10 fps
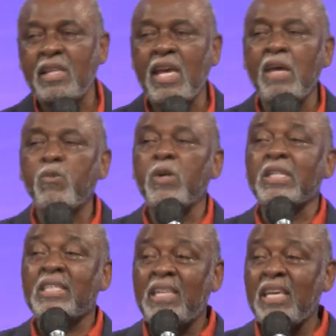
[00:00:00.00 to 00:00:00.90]
They were
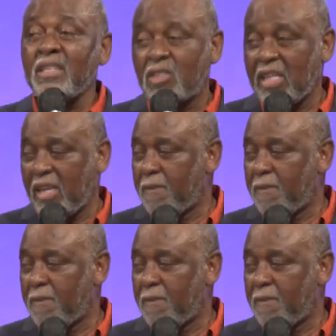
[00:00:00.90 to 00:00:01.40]
guilty